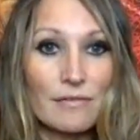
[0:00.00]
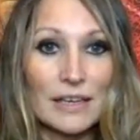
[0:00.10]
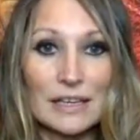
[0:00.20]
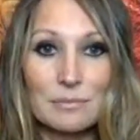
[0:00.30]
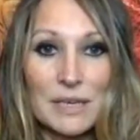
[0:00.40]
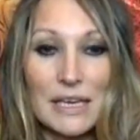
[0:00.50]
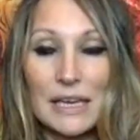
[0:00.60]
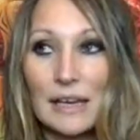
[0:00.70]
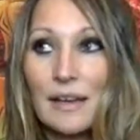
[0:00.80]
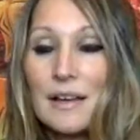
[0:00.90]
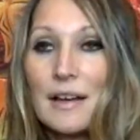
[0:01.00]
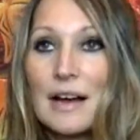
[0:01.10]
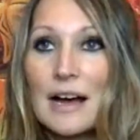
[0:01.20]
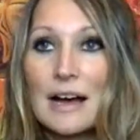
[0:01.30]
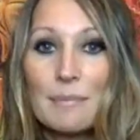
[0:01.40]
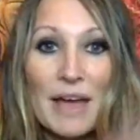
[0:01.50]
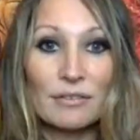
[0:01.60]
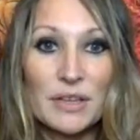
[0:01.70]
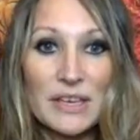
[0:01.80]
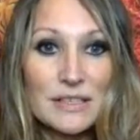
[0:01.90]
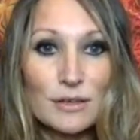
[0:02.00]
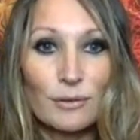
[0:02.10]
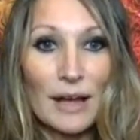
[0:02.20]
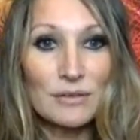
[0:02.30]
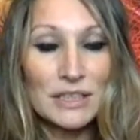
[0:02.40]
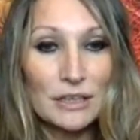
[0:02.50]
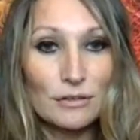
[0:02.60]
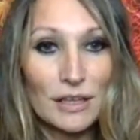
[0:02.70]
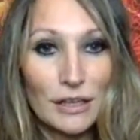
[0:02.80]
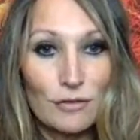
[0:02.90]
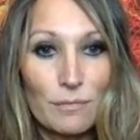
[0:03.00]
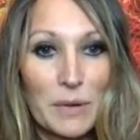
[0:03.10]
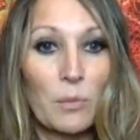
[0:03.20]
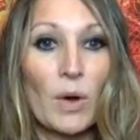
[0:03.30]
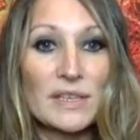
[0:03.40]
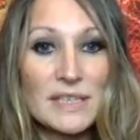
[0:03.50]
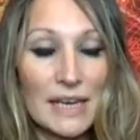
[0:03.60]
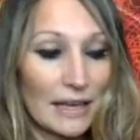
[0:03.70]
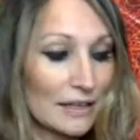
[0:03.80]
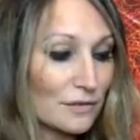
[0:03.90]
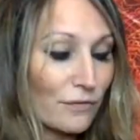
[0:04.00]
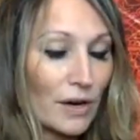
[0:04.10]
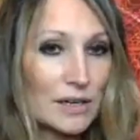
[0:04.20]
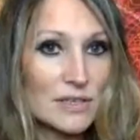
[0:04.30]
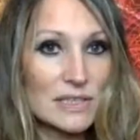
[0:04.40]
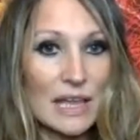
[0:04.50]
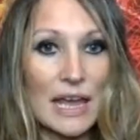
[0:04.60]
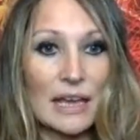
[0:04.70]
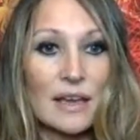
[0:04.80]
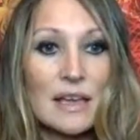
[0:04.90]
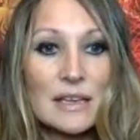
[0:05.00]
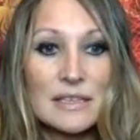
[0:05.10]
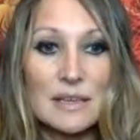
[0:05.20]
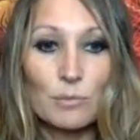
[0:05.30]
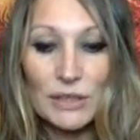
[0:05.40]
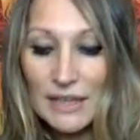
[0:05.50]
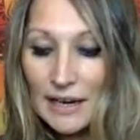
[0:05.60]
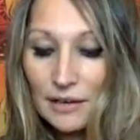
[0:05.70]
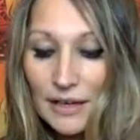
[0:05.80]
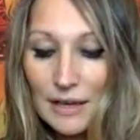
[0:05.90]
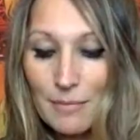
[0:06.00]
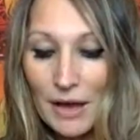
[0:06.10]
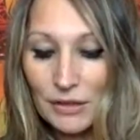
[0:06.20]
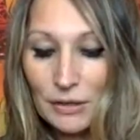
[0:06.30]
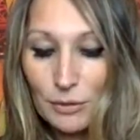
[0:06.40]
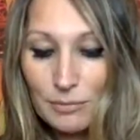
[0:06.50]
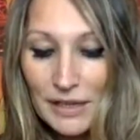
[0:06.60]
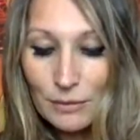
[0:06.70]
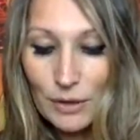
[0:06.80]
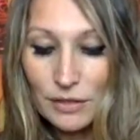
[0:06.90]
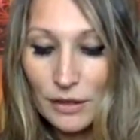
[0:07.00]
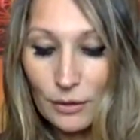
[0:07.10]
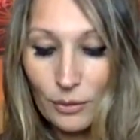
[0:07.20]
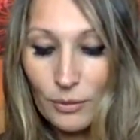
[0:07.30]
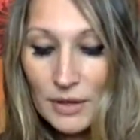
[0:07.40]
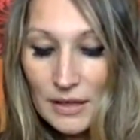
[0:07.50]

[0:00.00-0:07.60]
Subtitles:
It can be everything surrounding you that you've been wanting, as far as like someone caring about you or being with you.